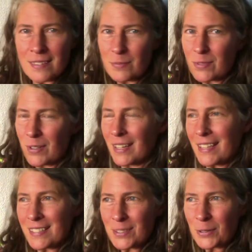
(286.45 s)
some sort of
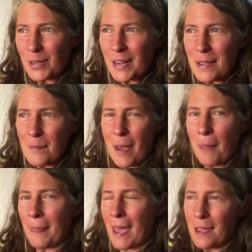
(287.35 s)
like story
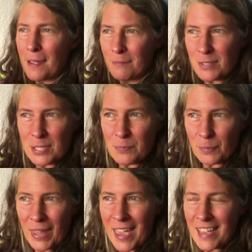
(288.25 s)
about that
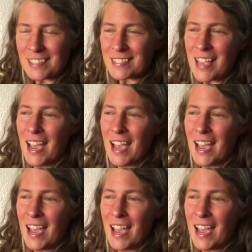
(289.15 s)
place.